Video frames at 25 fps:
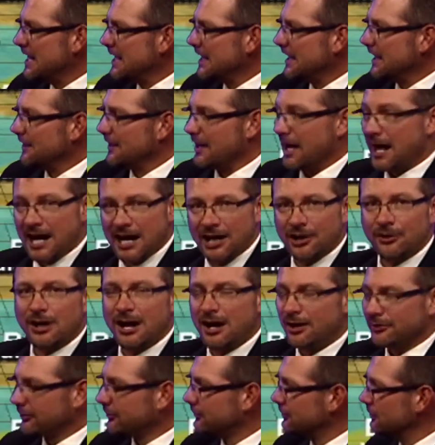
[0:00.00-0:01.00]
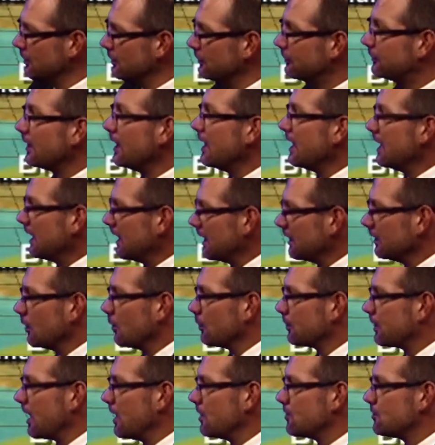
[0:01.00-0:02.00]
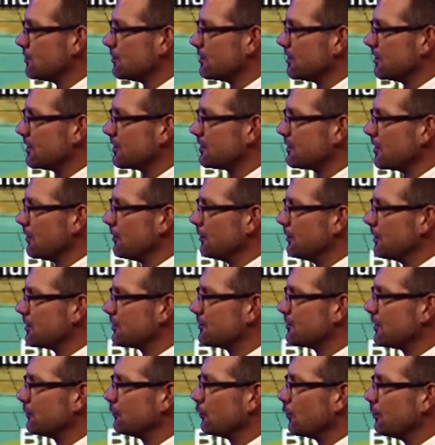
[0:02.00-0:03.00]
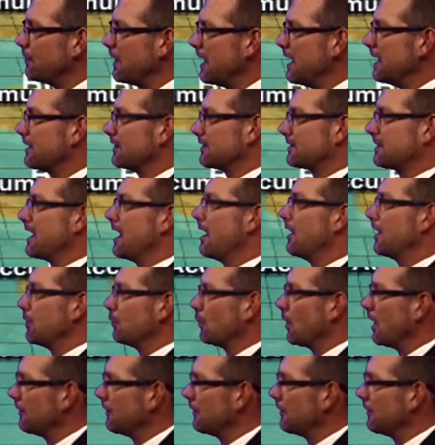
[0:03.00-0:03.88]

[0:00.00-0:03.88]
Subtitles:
in the higher altitudes and locations into southern and central Pecos County where I